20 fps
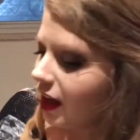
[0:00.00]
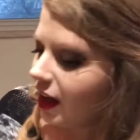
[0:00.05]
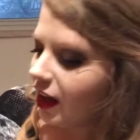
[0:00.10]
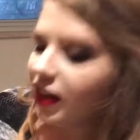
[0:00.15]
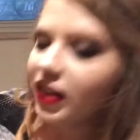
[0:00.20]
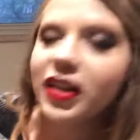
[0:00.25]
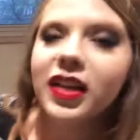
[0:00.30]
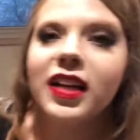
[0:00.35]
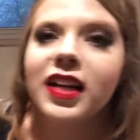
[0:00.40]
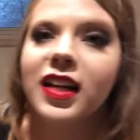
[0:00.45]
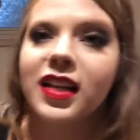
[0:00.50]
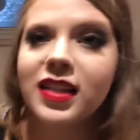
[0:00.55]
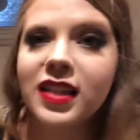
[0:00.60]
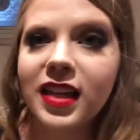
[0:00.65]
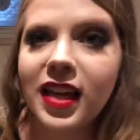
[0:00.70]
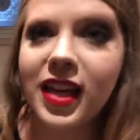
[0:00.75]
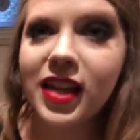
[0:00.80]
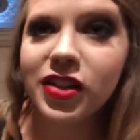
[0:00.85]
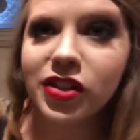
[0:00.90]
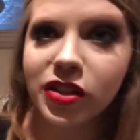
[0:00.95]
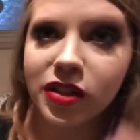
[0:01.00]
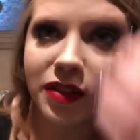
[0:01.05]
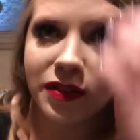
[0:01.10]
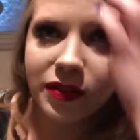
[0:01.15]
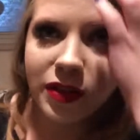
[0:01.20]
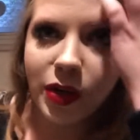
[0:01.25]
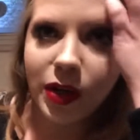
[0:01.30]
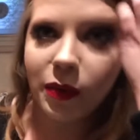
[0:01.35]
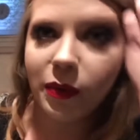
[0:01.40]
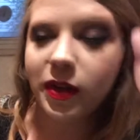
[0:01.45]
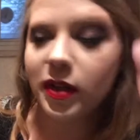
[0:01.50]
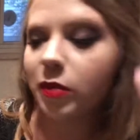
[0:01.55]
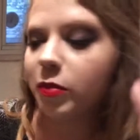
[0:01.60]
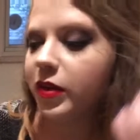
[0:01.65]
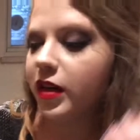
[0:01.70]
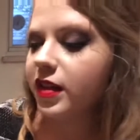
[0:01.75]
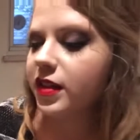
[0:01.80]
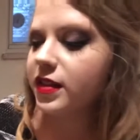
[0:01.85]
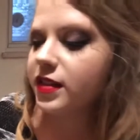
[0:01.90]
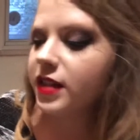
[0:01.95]
A good indication of knowing when your
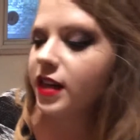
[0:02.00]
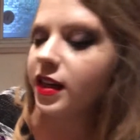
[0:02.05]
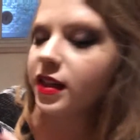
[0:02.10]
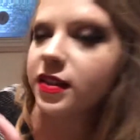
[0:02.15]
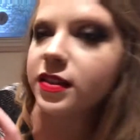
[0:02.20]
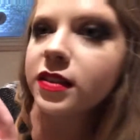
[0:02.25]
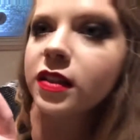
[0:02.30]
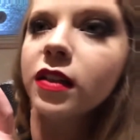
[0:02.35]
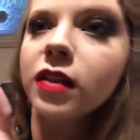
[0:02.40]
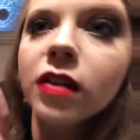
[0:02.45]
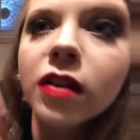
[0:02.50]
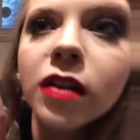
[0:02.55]
bread is done is,